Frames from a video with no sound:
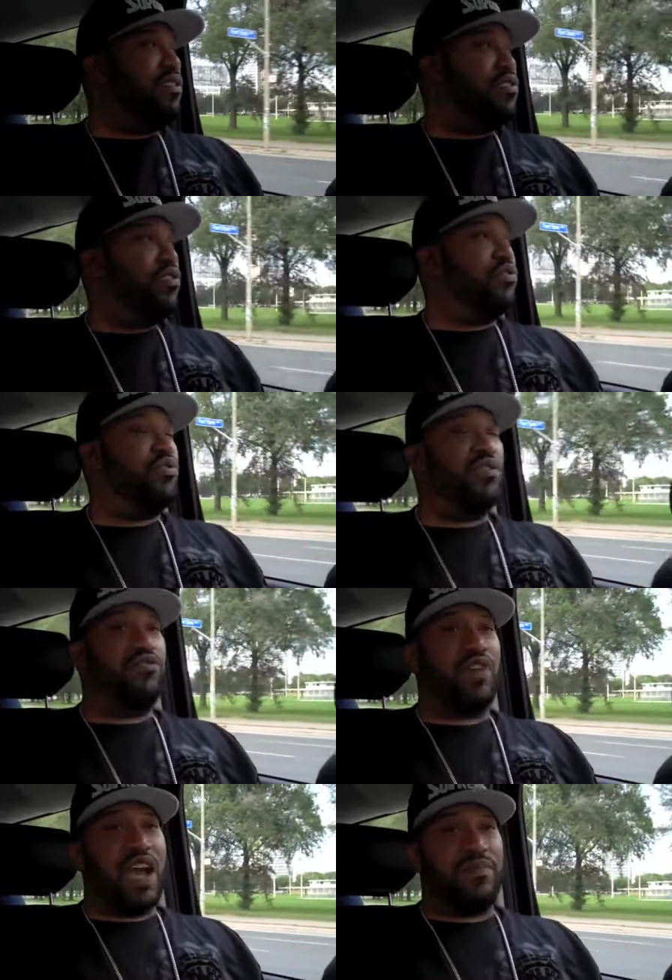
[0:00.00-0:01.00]
you know, doing
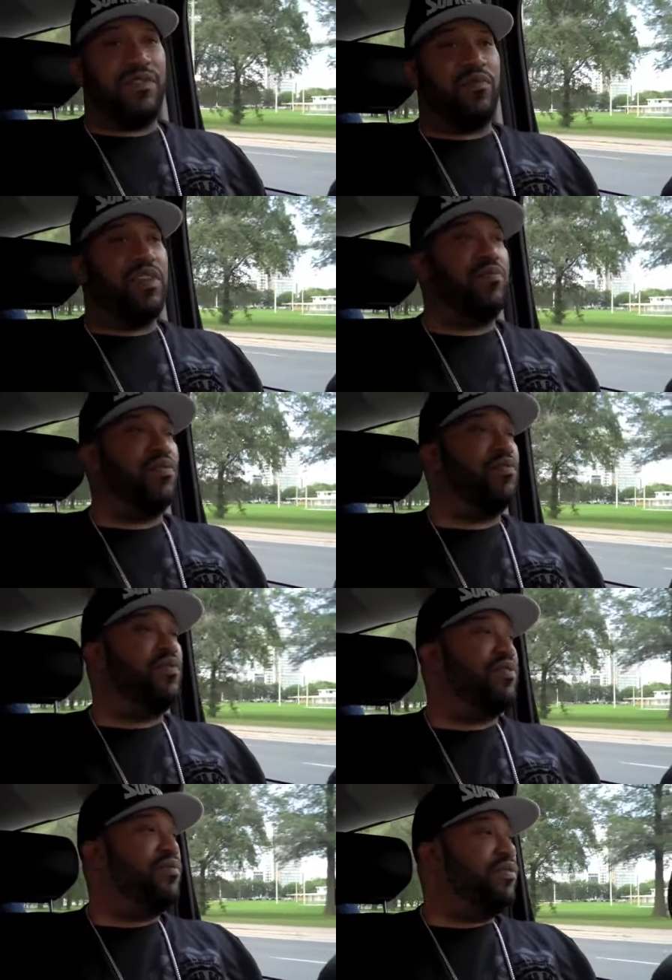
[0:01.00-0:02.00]
drops for people
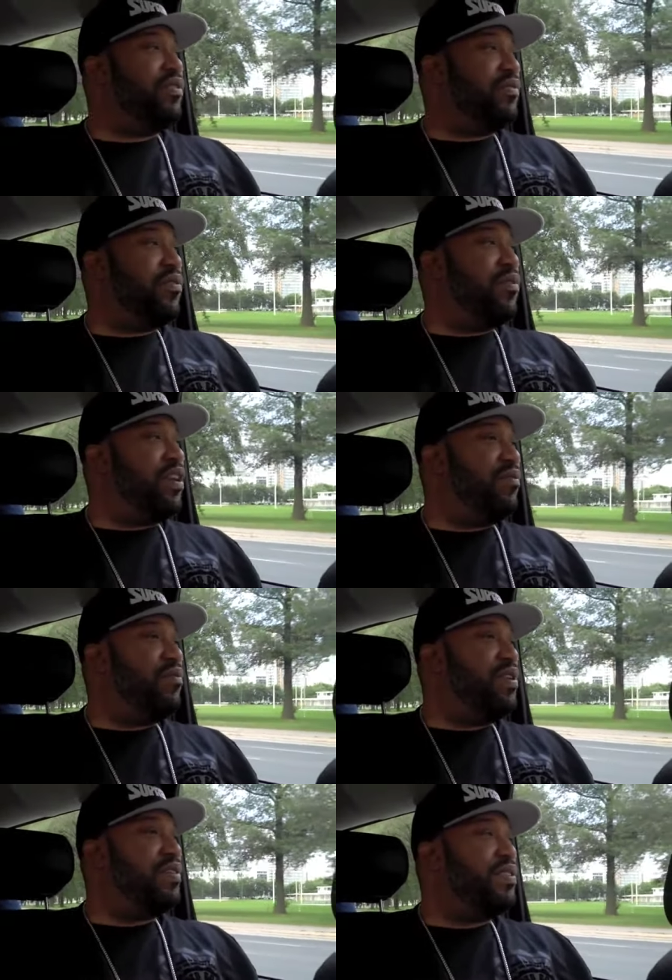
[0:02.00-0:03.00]
for, for whatever
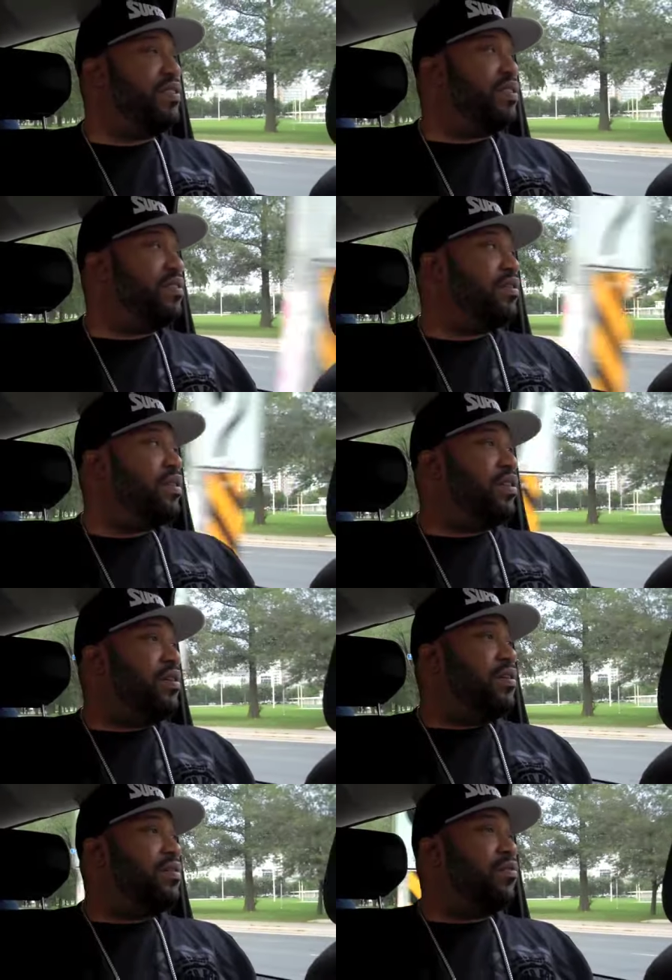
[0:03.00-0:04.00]
reasons and
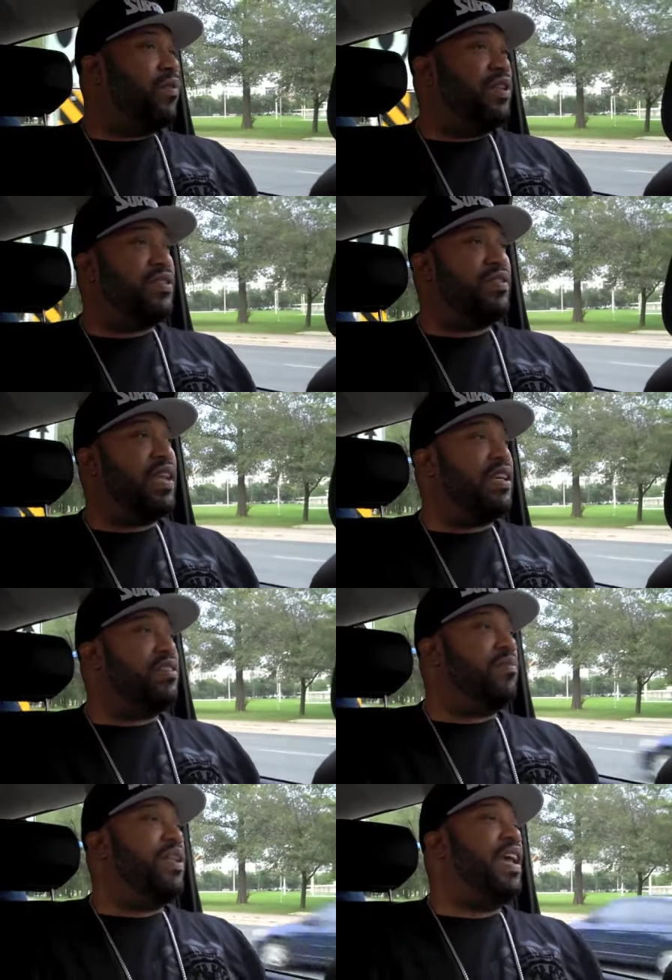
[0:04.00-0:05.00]
just really just taking
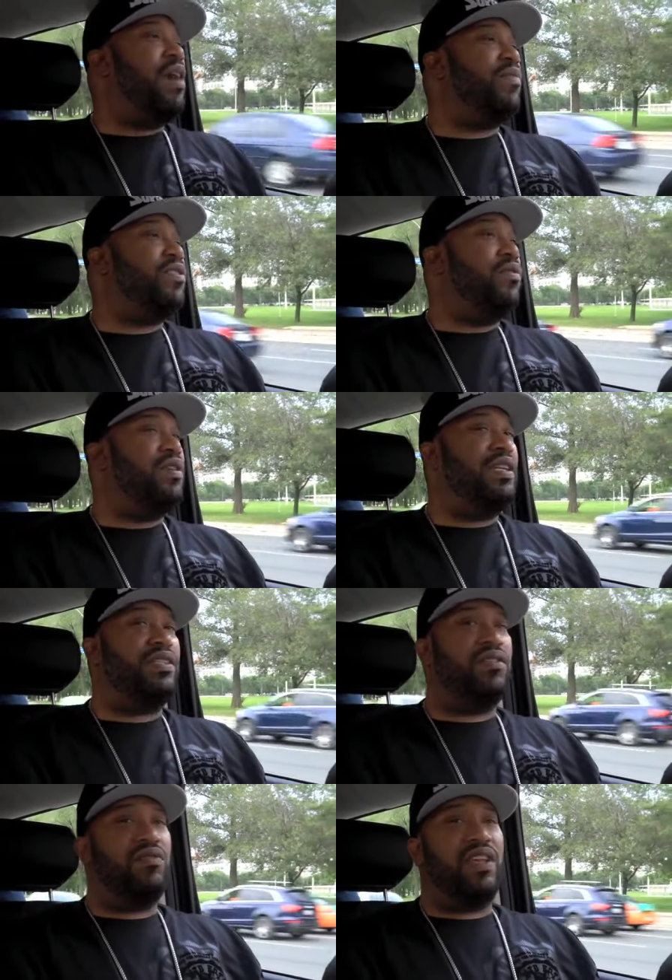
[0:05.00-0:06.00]
as many opportunities
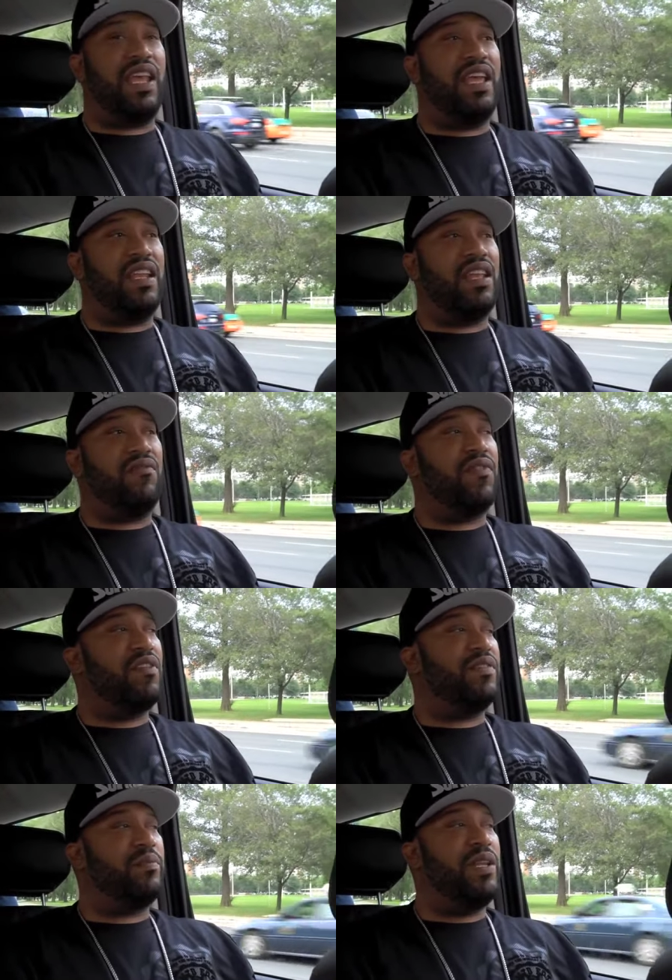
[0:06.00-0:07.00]
as you can to get in front
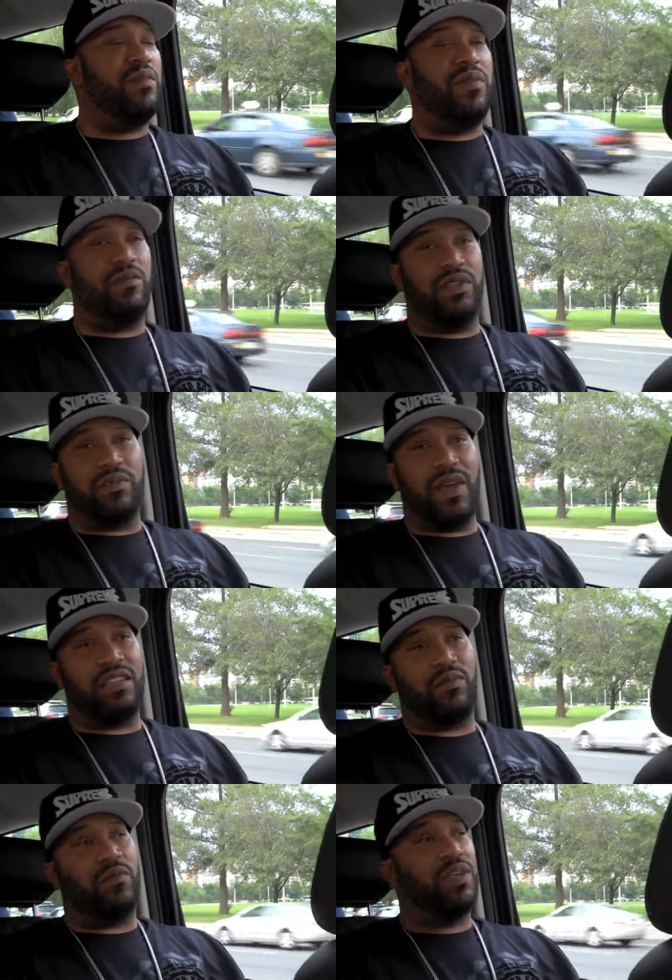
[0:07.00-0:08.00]
of as many people as
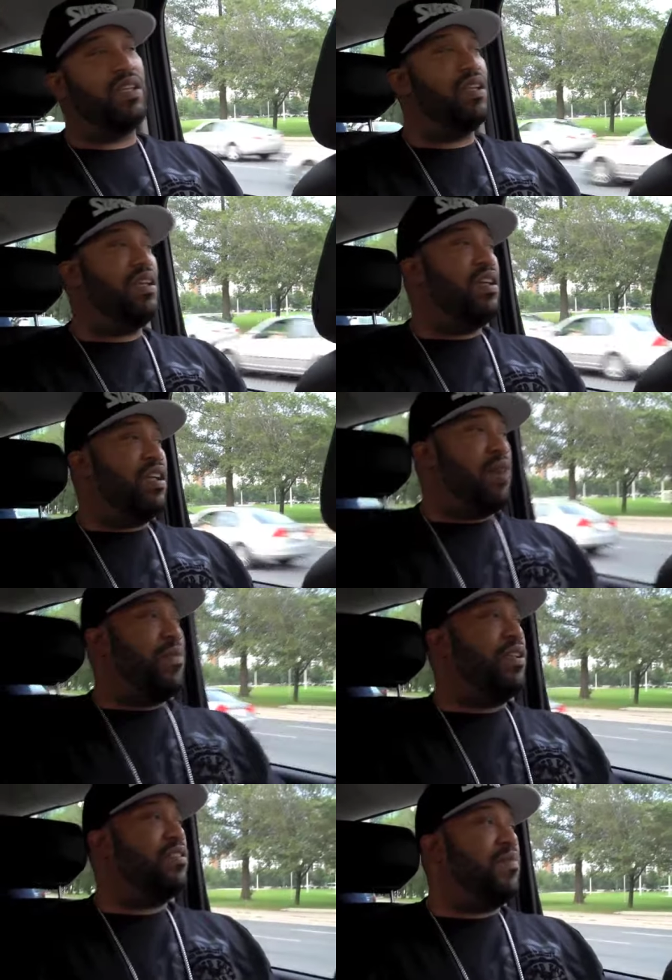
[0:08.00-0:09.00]
possible. I mean, I
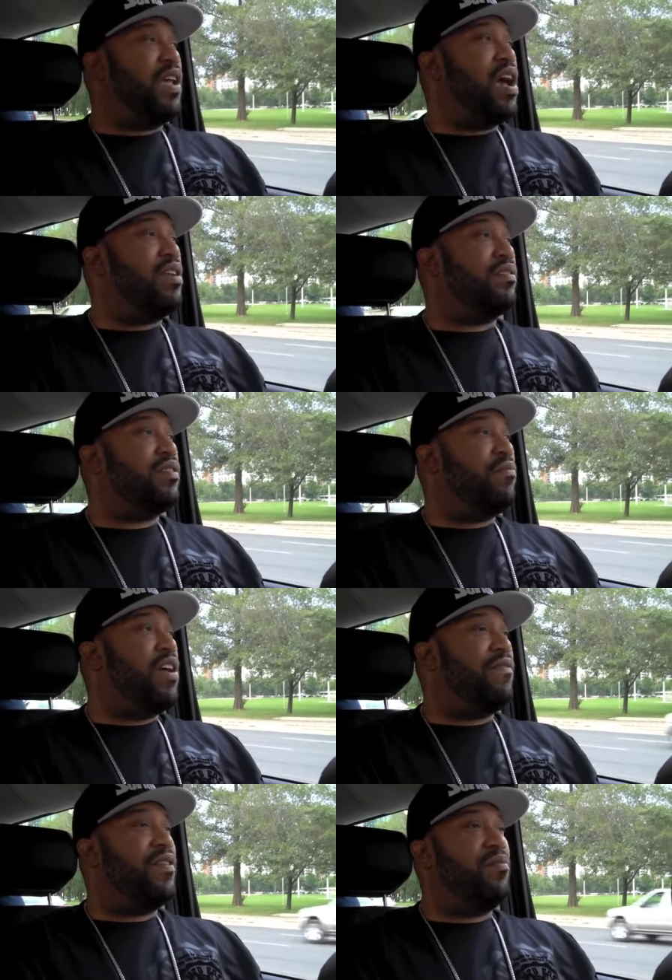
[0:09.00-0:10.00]
mean, let's be honest. I'm not
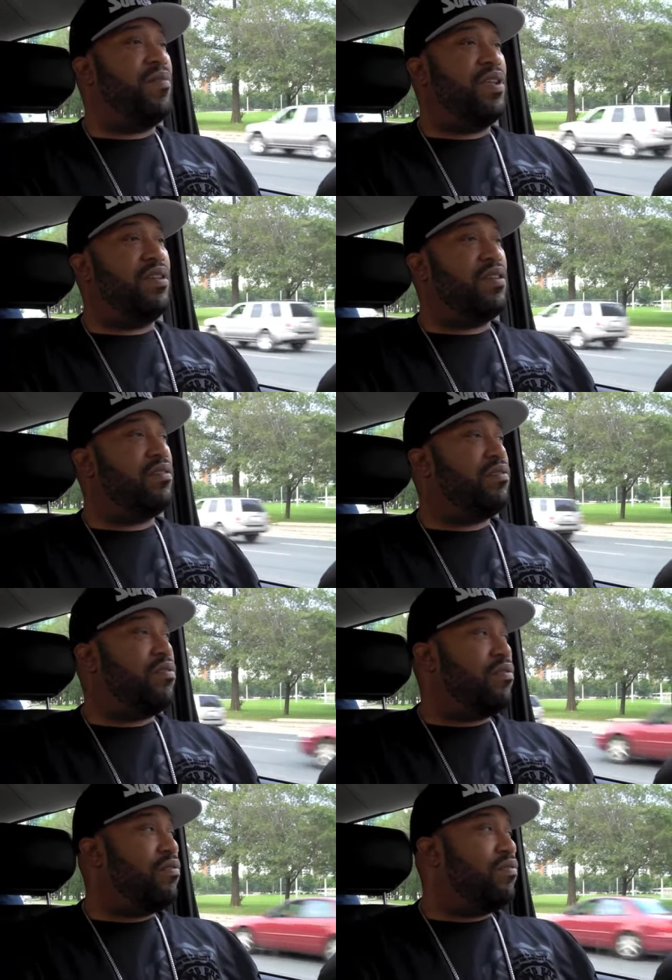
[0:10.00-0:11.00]
gonna be at, you
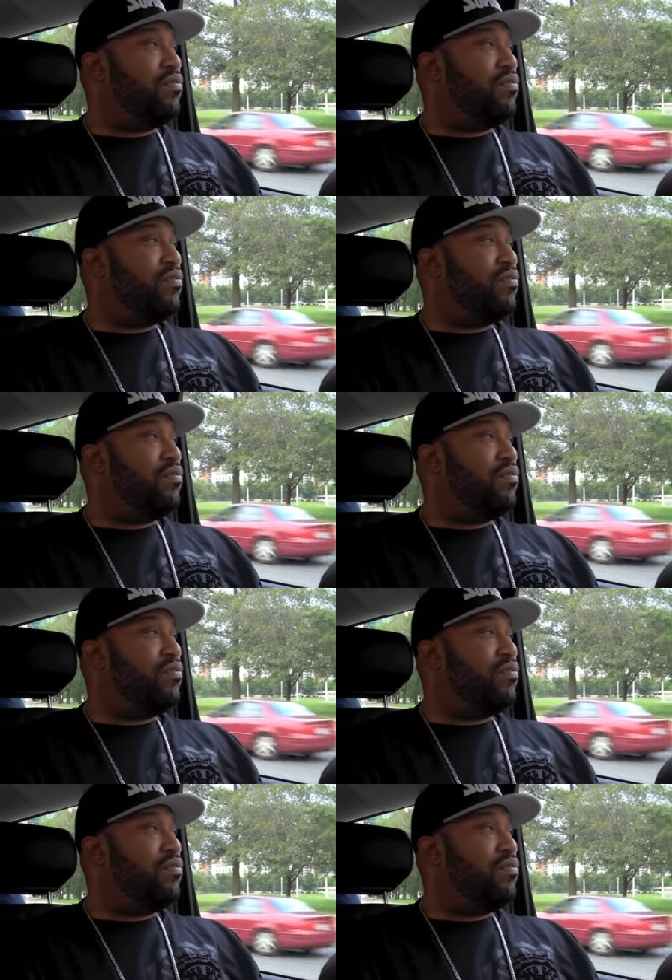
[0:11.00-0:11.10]
know,